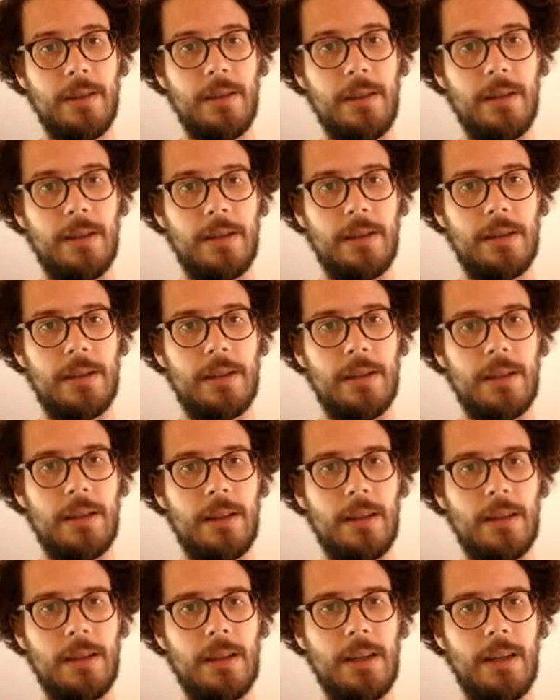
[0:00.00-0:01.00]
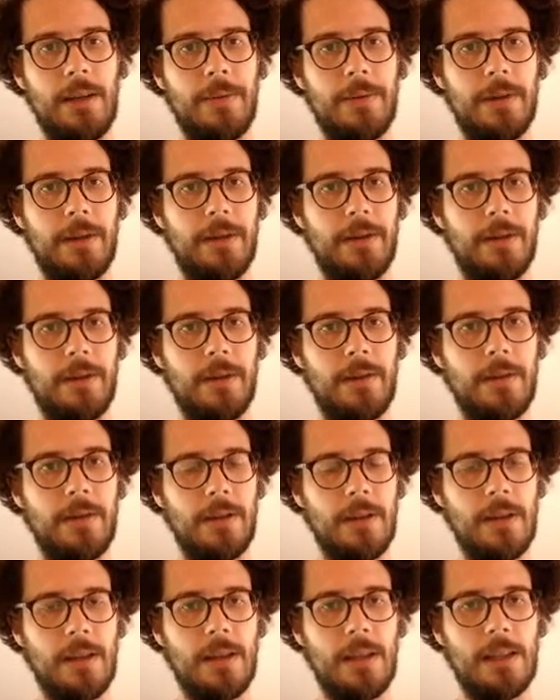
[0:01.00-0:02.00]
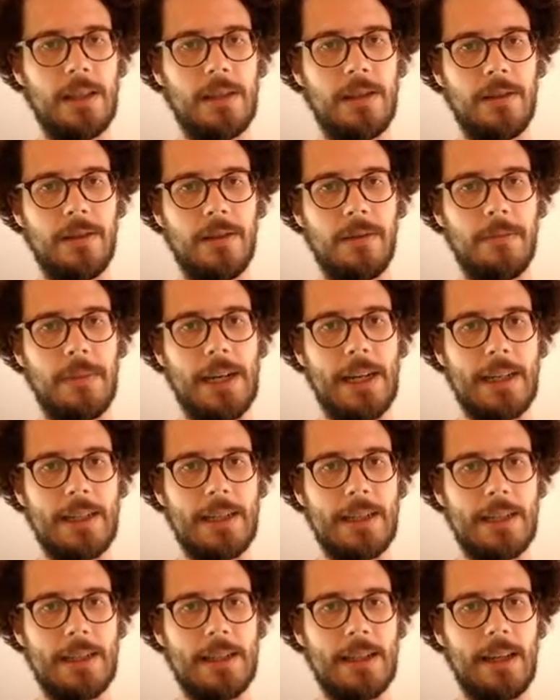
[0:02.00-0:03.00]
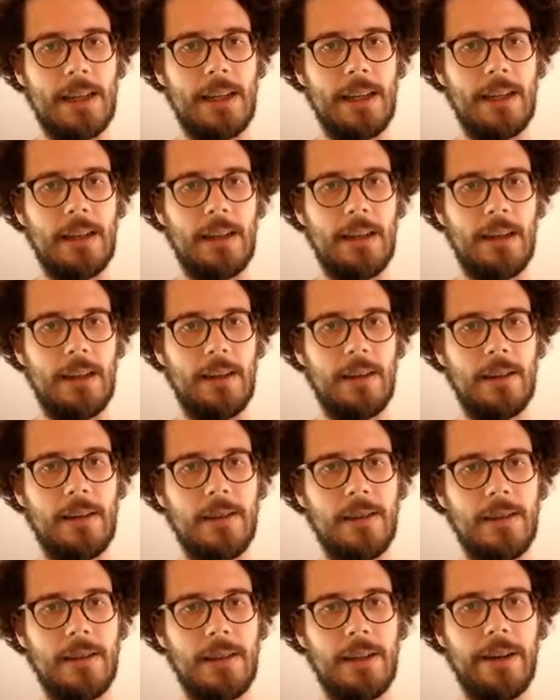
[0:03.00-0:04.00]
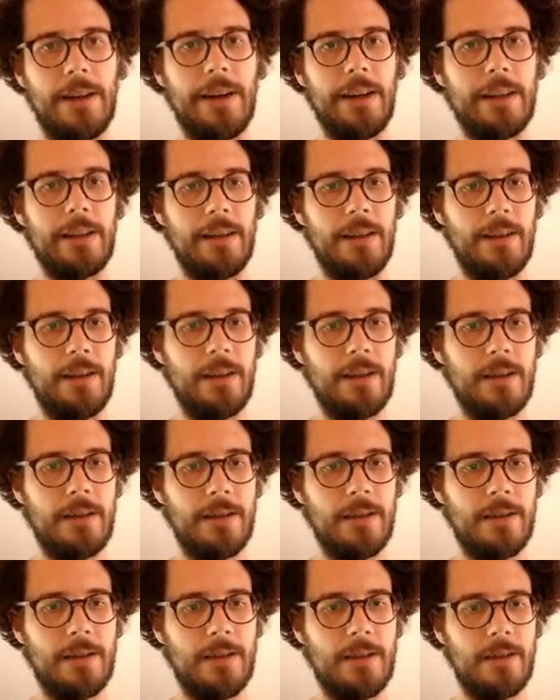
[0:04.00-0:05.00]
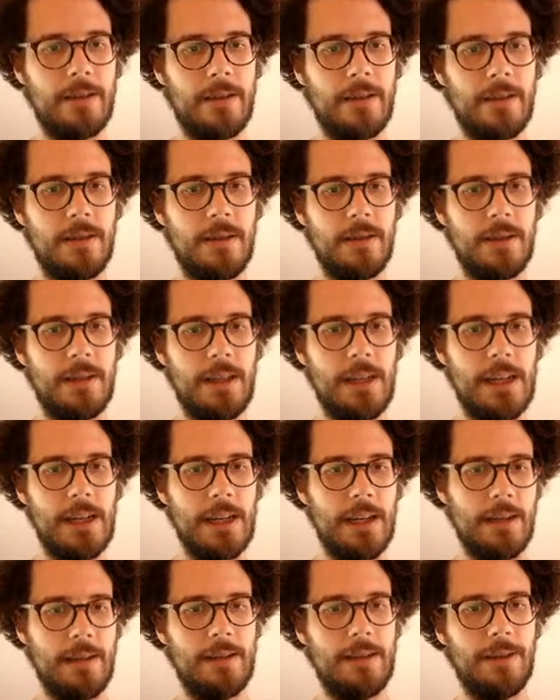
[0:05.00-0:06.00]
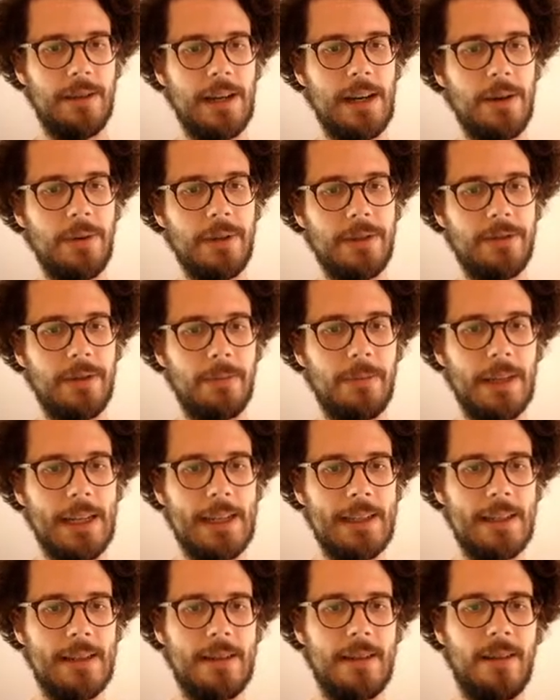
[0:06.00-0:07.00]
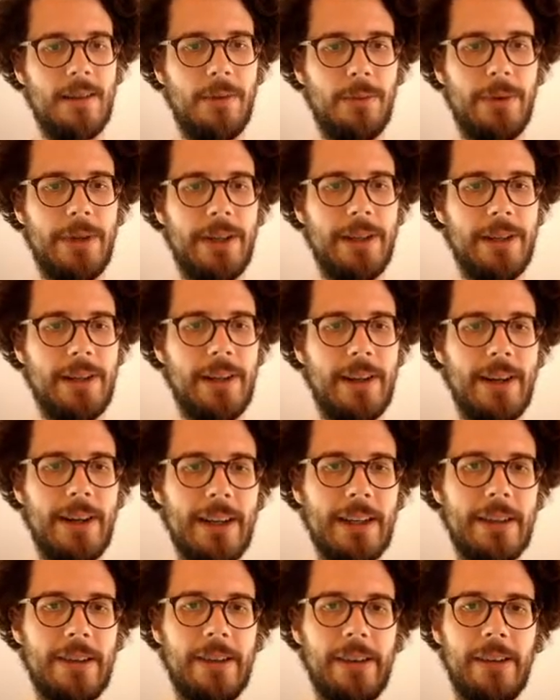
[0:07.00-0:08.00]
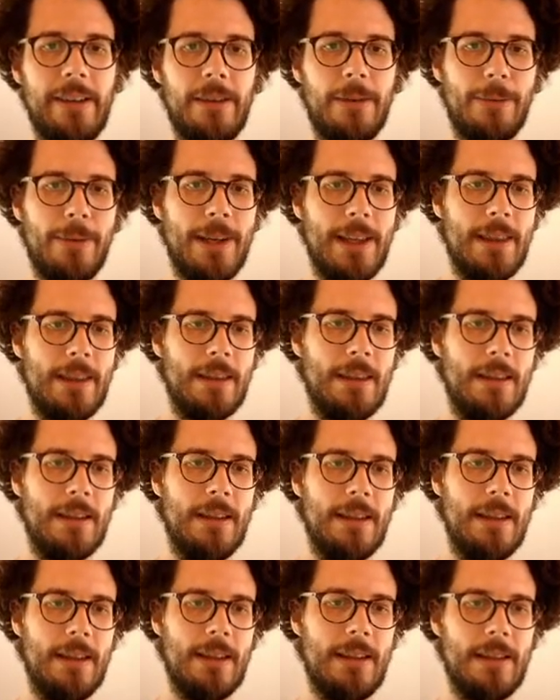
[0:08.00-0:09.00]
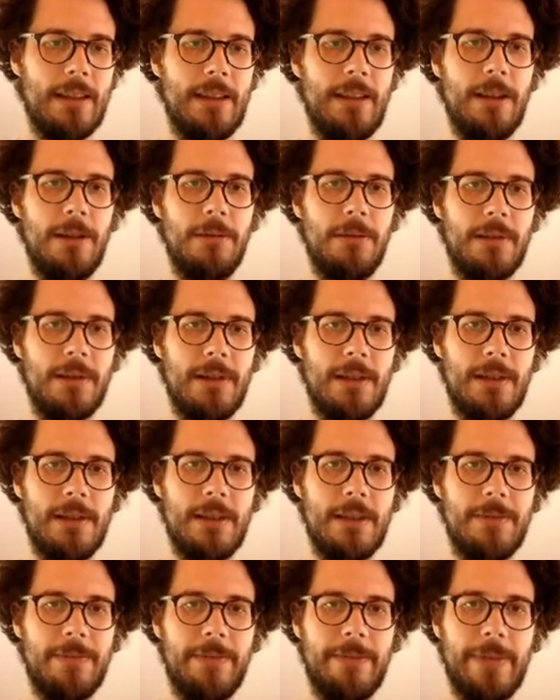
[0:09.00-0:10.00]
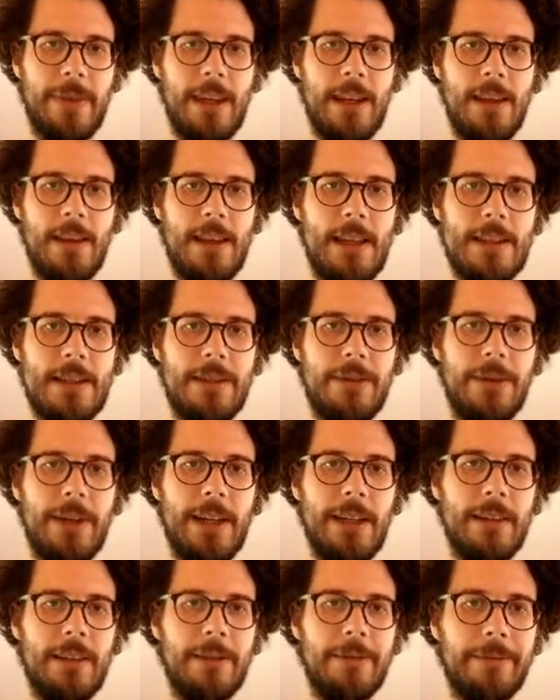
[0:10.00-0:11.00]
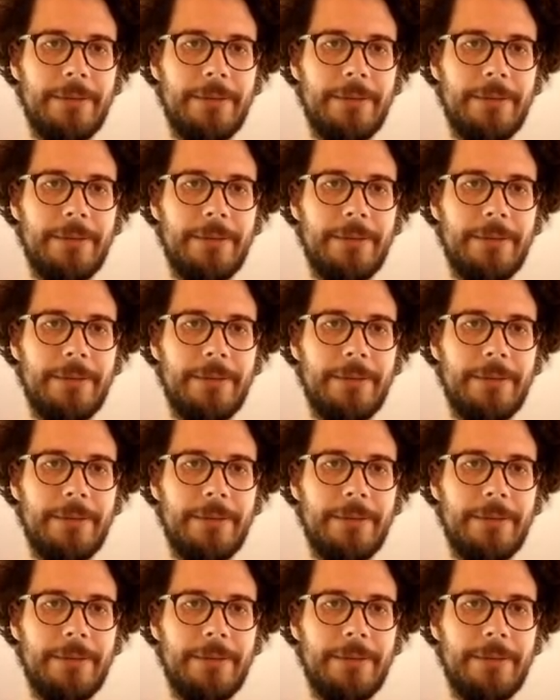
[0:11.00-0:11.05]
just the keyword. This should match a single character. Yeah, so now it replaces all word characters with cute. That's great.